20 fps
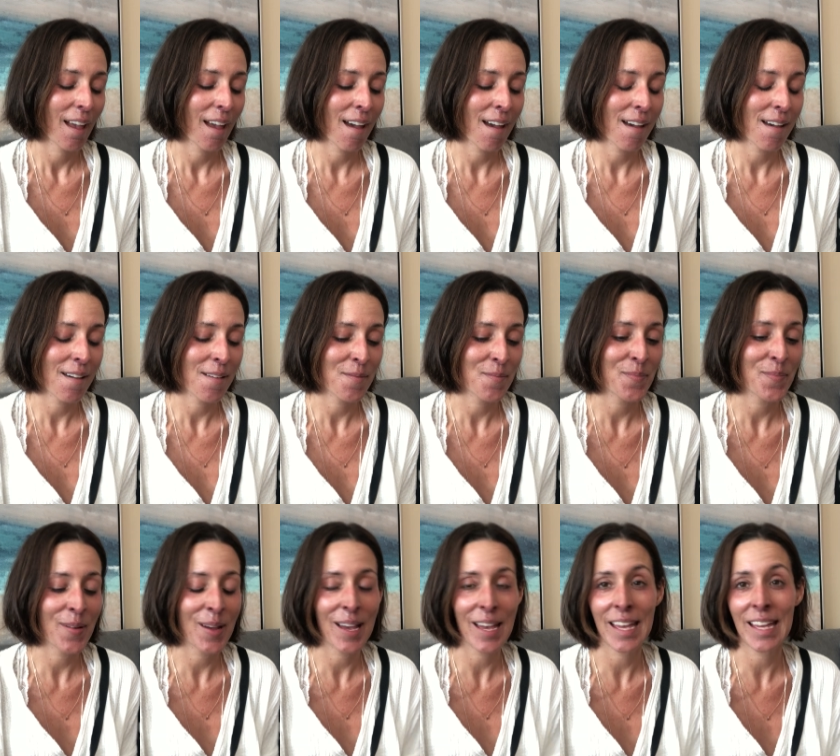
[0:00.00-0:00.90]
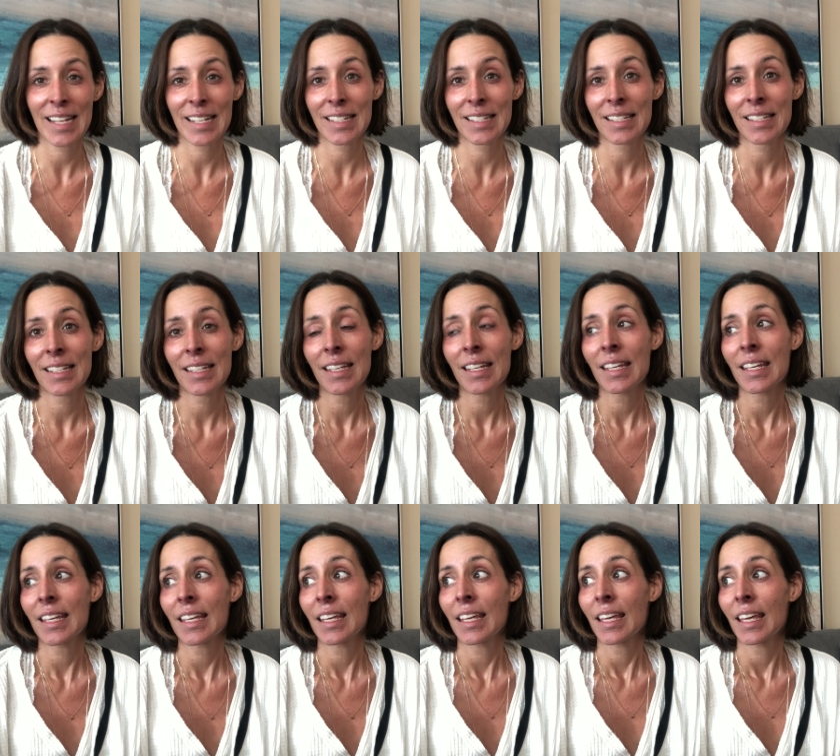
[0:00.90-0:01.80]
Uh, but
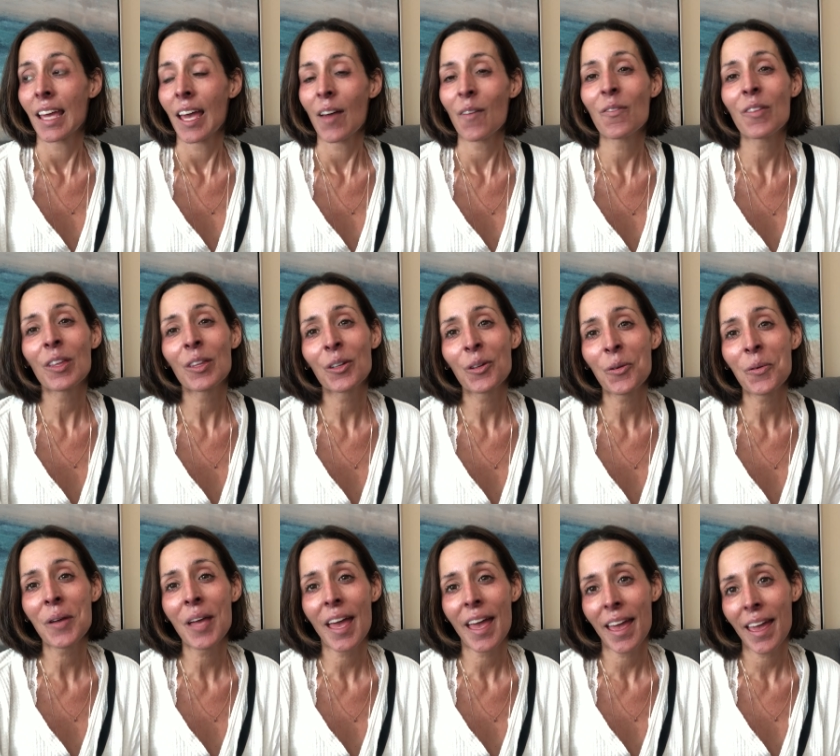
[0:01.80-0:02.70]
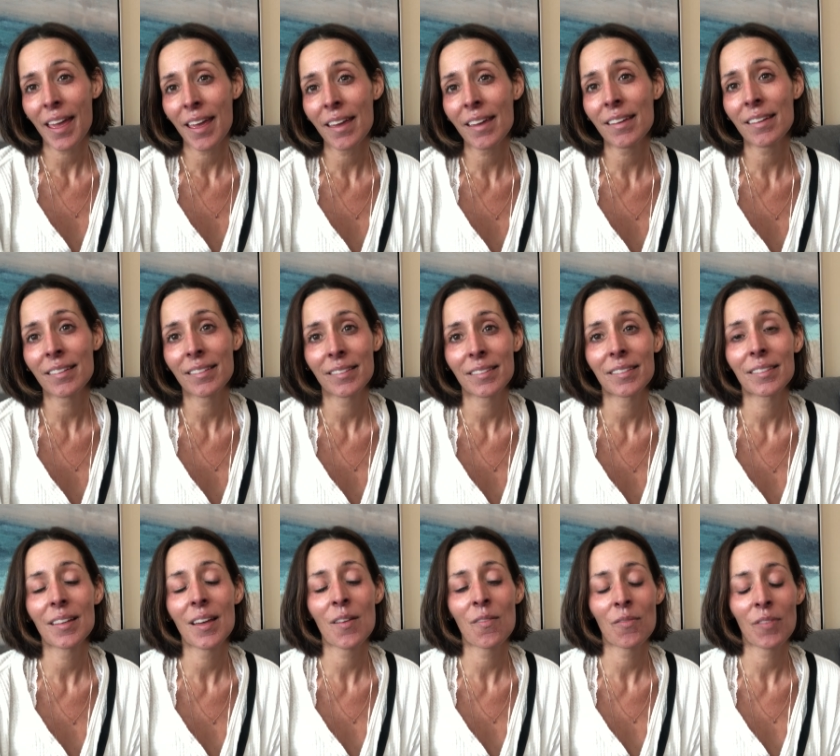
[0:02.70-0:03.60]
I'm feeling okay.
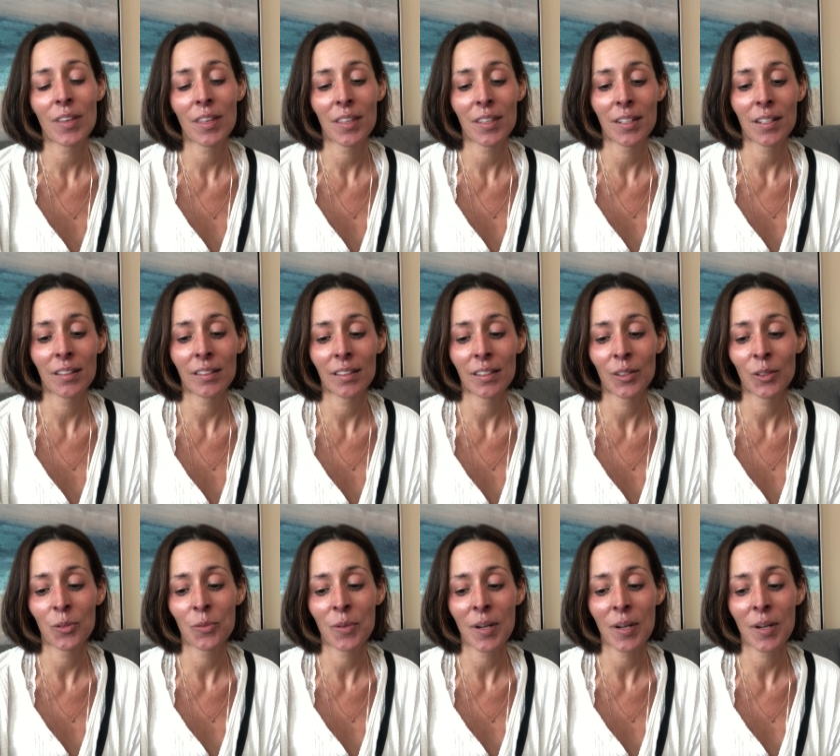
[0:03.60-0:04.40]
I'm feeling a little